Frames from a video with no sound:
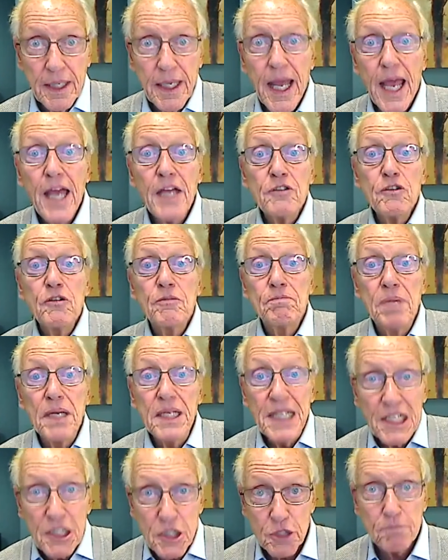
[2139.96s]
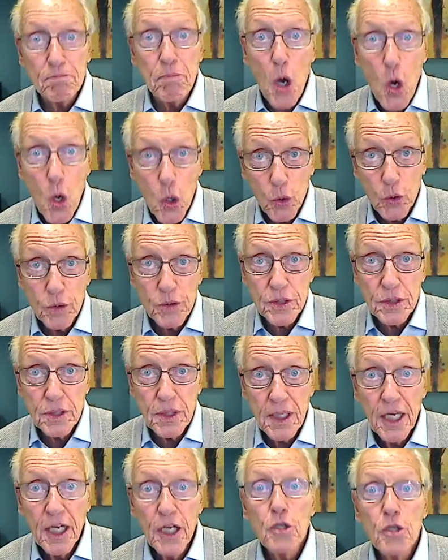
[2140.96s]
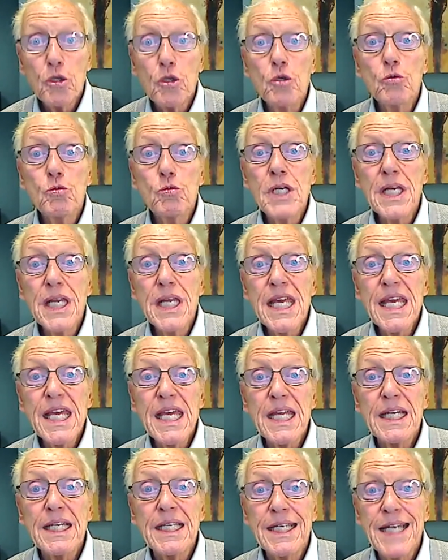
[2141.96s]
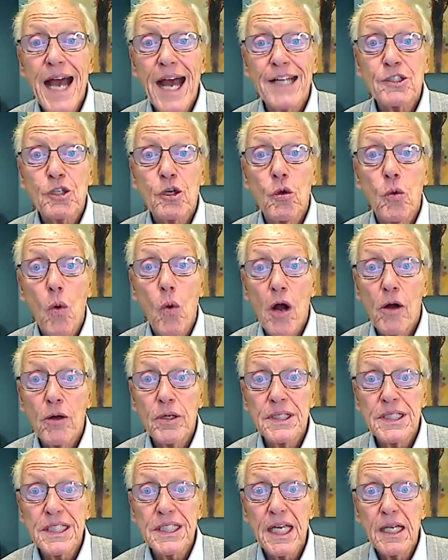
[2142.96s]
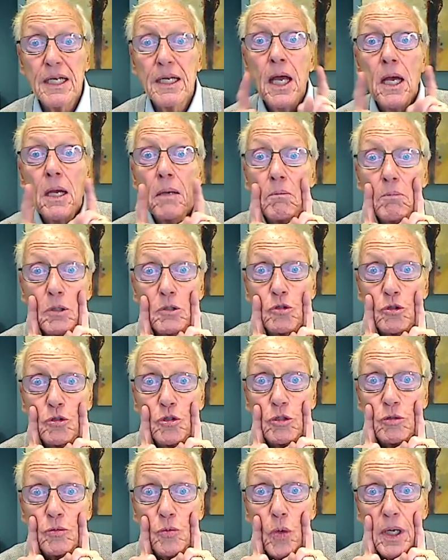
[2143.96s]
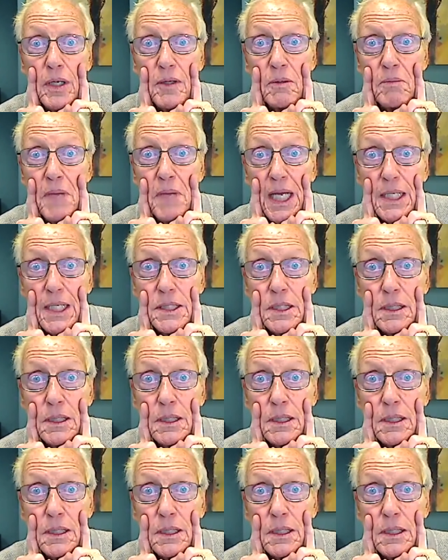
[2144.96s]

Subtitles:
and you've been exposed, you need not quarantine, but you should wear the mask.